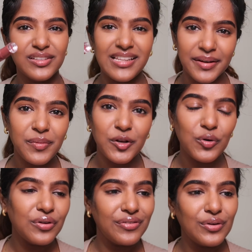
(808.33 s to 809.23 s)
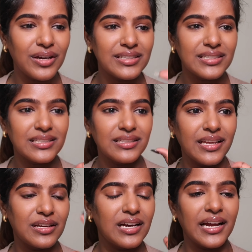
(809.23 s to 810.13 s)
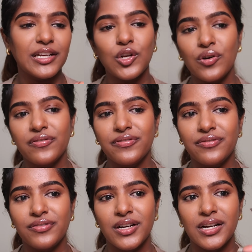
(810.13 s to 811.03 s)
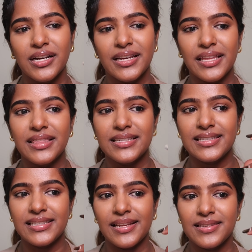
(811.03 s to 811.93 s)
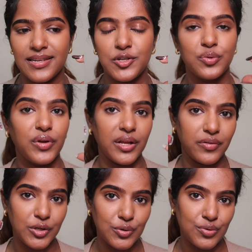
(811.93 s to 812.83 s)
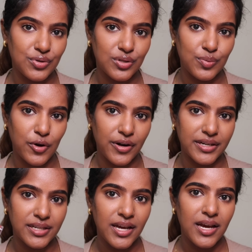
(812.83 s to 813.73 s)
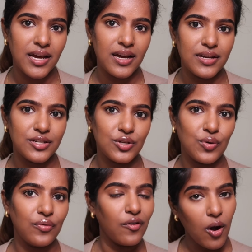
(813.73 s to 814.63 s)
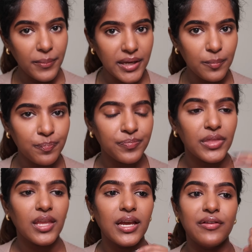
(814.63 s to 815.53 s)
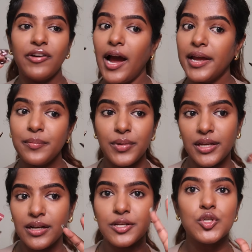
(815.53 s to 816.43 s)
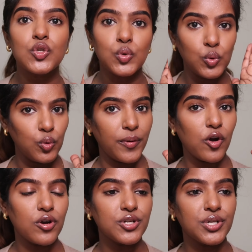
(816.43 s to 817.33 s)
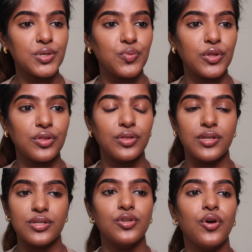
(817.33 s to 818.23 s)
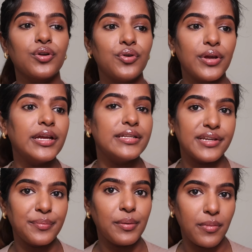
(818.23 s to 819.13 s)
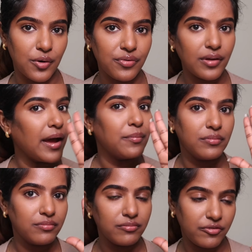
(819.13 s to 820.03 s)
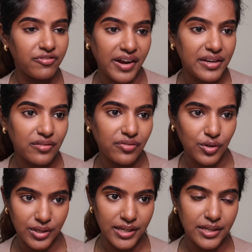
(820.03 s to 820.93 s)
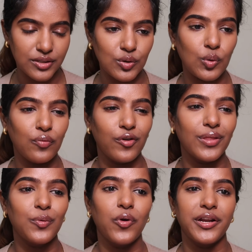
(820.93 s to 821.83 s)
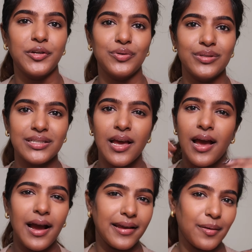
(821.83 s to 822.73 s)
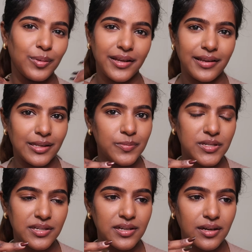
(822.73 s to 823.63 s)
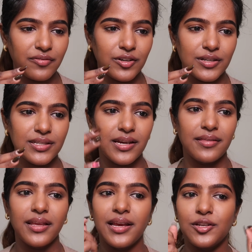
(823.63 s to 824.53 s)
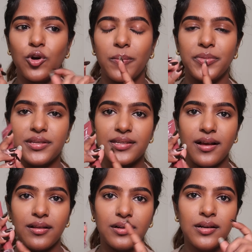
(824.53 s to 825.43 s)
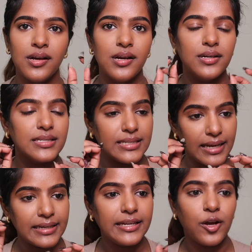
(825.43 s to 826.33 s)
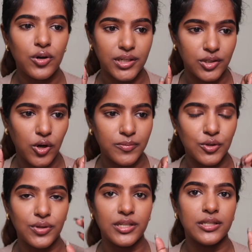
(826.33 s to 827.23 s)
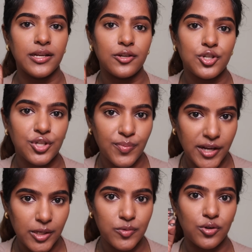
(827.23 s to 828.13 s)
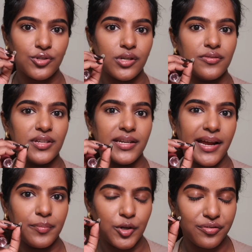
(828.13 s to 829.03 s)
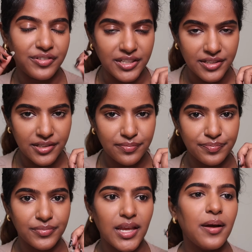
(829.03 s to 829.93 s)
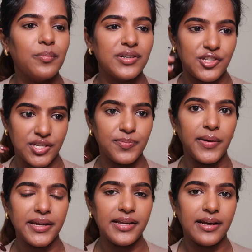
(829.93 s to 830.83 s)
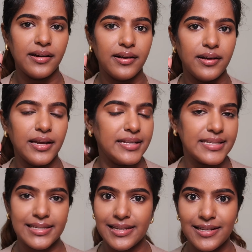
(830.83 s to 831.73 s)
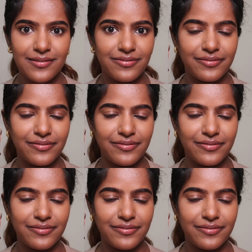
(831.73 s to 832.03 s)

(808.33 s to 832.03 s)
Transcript: let me know if you guys like kind of get this sensation whenever you use this product. So for me, if I am being like super conscious with this not going inside my mouth, I'm fine for the day. So for that, what I do is I apply a lipstick first, and then I top this color slightly on the top so that it nourishes my lips, also gives a tad bit of tint. But just by itself,